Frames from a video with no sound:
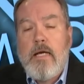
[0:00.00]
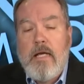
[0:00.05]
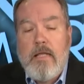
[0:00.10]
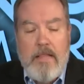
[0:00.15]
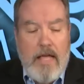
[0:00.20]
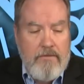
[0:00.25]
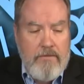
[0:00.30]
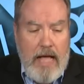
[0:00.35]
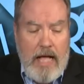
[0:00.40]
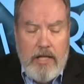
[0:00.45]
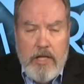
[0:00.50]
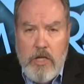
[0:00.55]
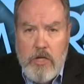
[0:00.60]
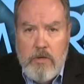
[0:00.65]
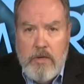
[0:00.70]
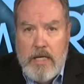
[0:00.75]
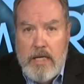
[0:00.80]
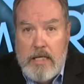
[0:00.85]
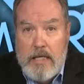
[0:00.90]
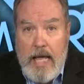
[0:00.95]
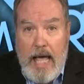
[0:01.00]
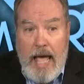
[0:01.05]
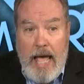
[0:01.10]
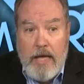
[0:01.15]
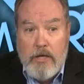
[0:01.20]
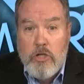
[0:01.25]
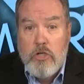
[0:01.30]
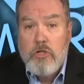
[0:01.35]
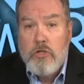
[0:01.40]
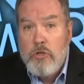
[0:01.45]
They valued it
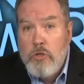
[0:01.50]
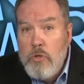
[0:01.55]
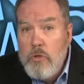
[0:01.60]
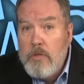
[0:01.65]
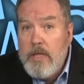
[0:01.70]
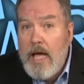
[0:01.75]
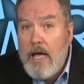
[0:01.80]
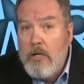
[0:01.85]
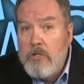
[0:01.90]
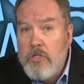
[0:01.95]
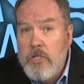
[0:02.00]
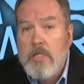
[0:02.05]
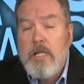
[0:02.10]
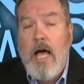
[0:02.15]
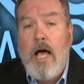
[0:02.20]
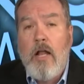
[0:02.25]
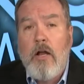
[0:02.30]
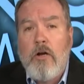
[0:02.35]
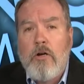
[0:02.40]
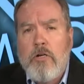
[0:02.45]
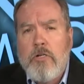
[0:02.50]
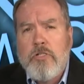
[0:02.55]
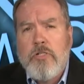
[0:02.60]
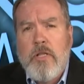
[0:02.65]
at $2,000